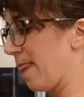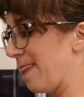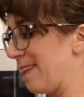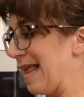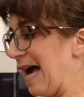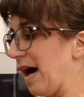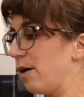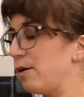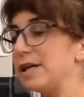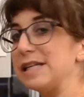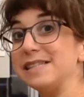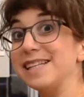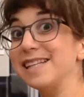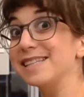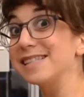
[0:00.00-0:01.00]
Now
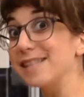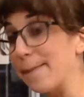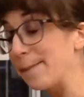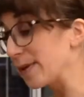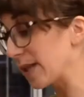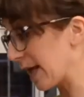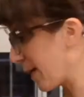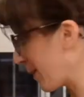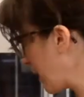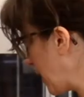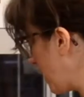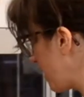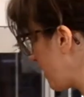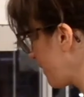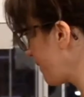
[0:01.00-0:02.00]
is the assembling
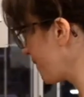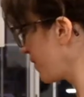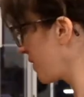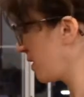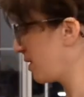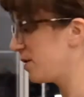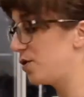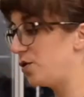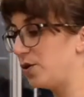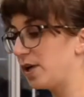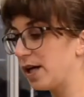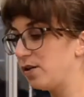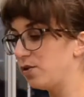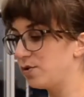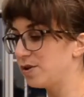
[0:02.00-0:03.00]
part. So you
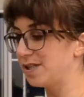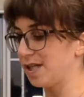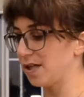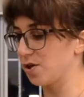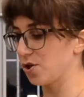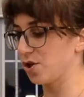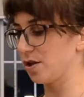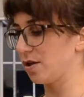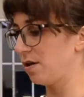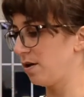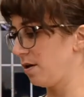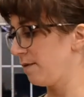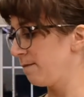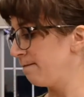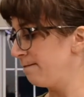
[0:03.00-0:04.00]
get your dish.
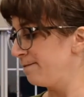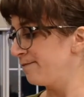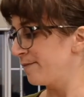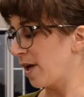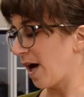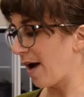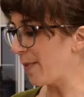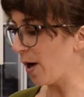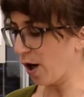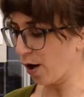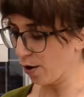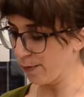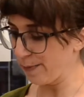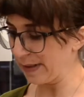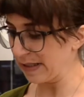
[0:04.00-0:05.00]
I'm
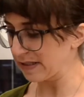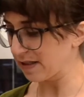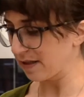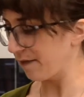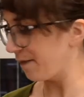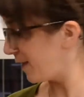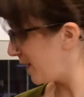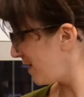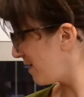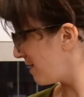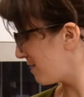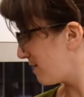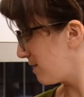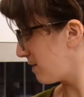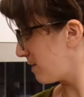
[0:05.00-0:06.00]
hoping it's going to fit in
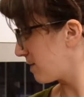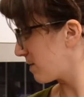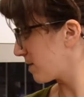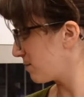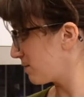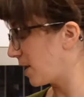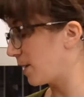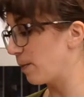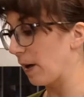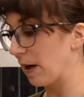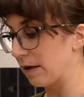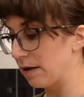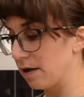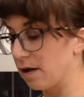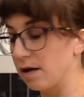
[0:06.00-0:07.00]
this dish. It
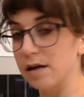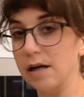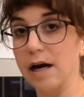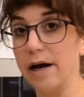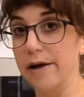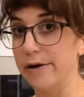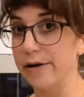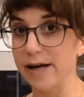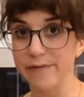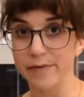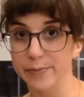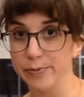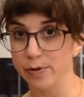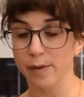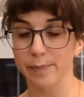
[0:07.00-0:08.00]
might not. I don't have a
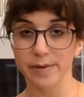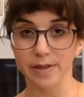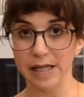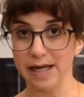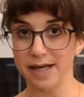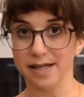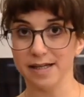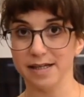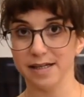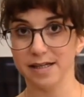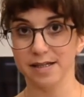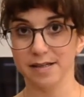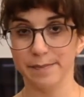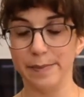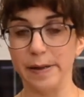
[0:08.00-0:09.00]
proper
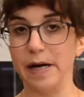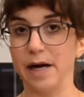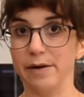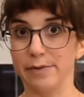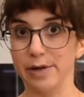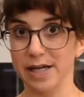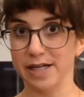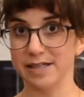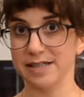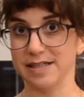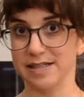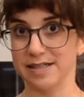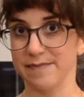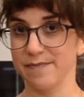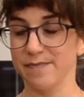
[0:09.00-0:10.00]

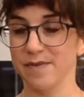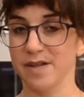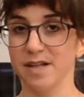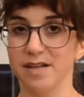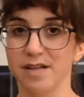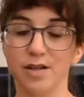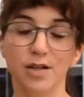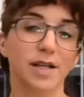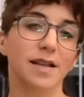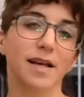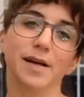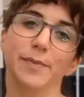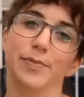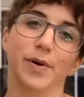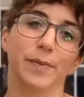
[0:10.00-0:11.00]
Pyrex. You need
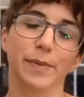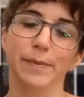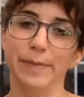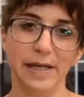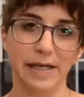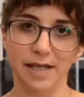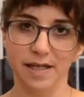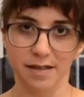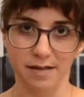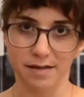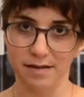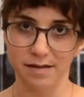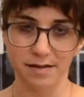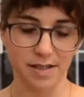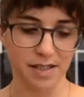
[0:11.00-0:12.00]
a proper baking
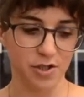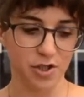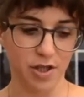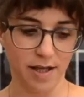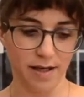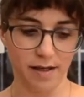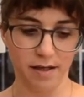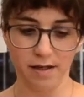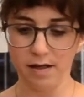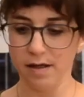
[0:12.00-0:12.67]
dish thing.